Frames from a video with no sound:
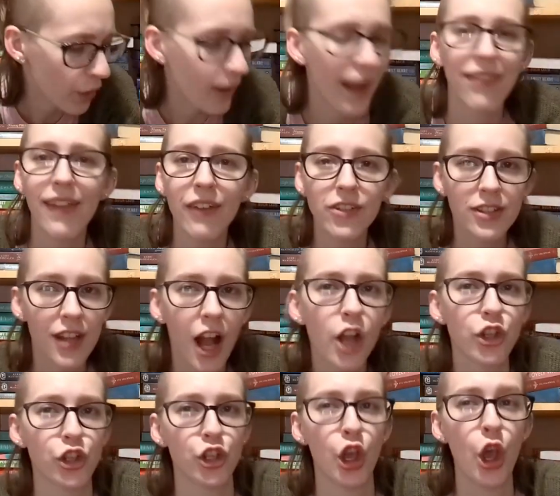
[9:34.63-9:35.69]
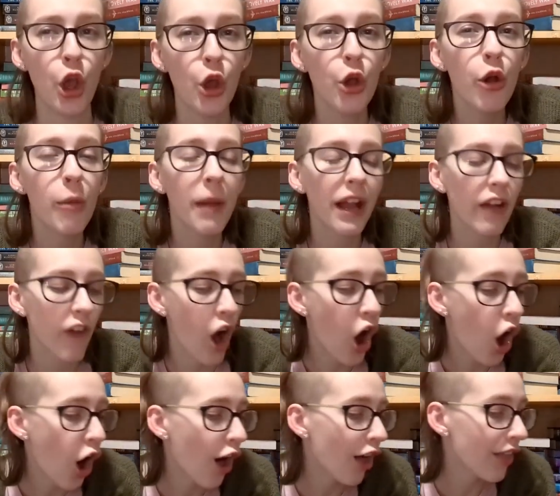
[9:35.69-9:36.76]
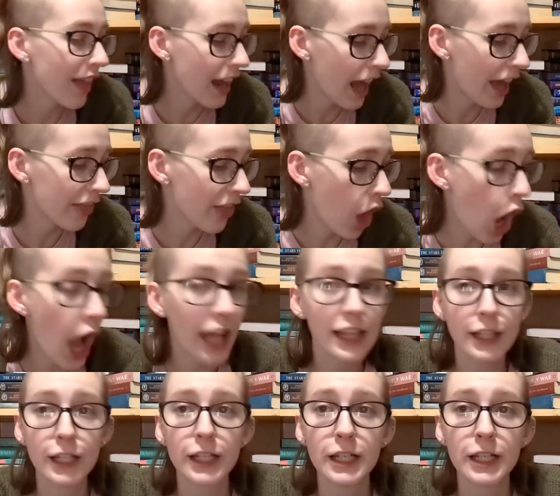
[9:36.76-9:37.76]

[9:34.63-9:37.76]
okay that was not too big of a haul that I thought.